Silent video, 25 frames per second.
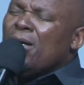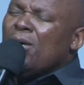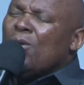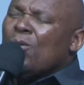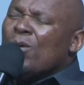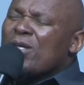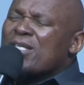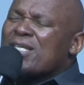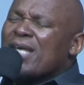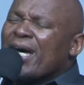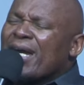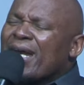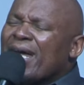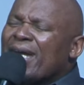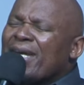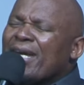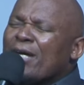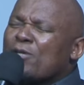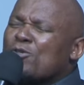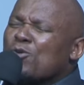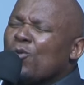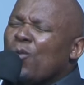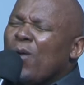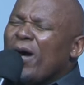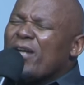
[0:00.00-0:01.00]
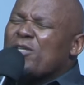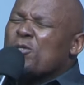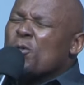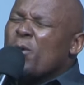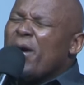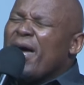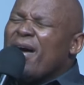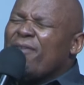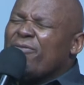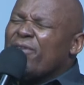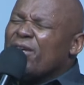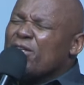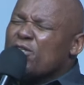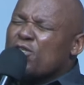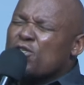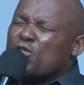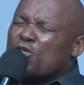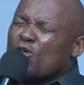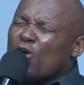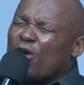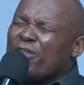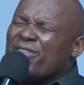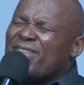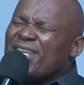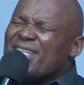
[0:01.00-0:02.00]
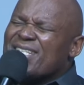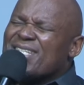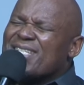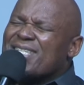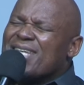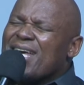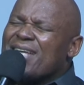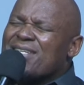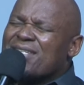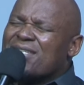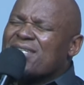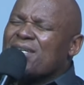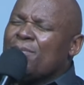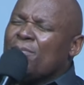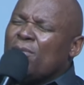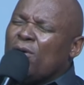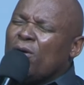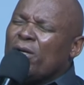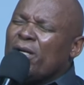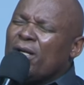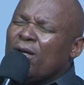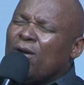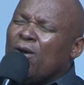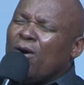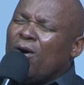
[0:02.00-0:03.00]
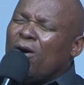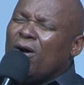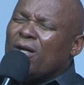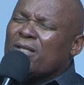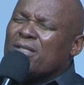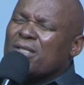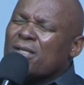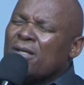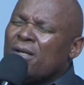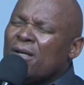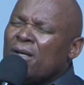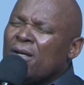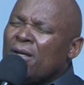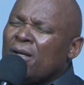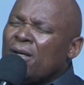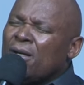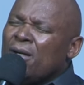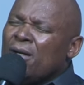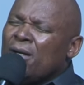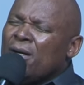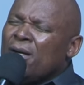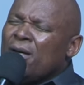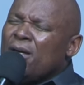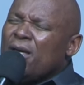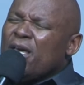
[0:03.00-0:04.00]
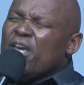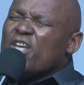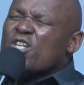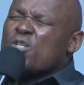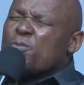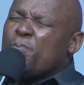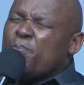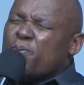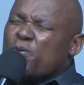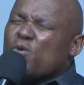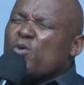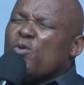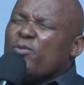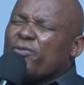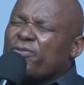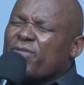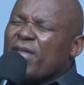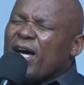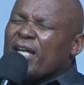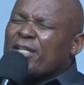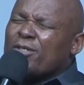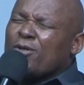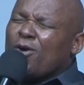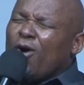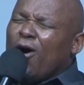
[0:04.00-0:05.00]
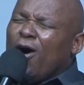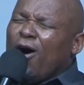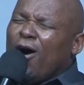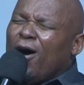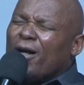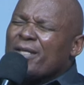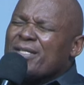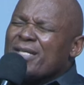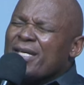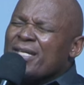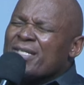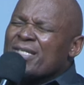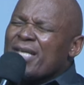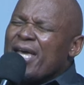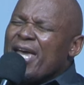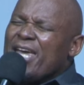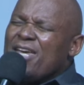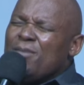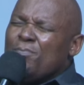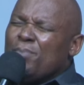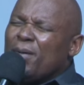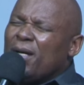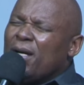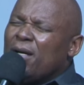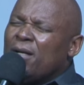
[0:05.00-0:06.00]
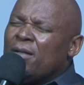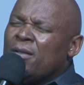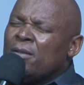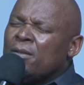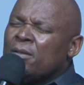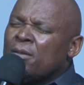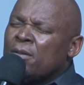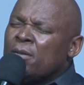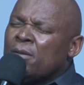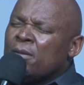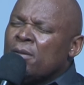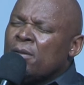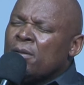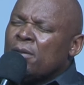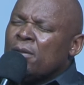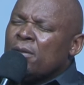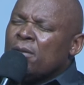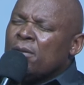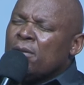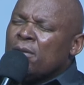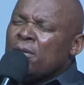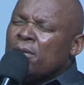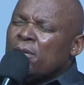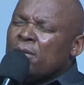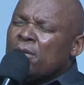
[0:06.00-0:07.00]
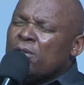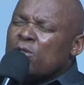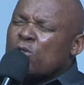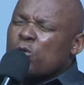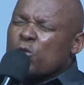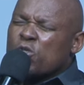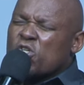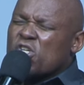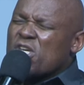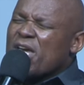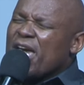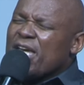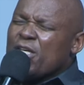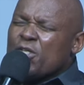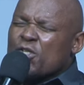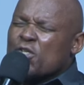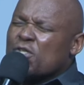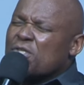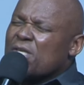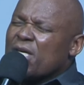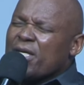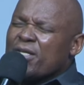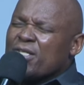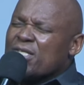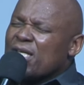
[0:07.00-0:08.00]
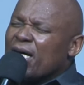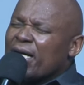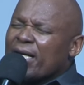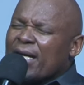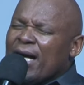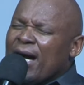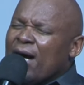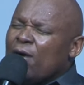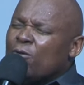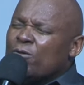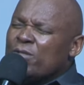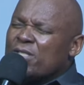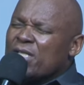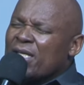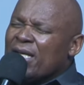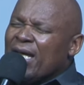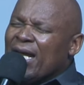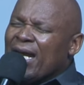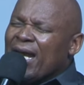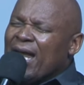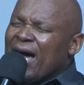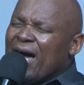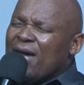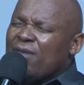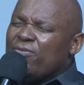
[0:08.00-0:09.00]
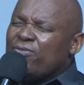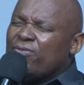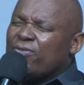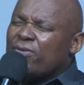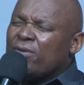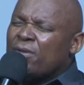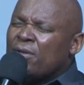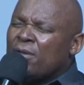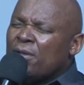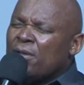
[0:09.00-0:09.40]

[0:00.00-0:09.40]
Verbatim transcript: We surrender to what you have in store. This testimony, Lord, is proof that God is able to change things around in a life.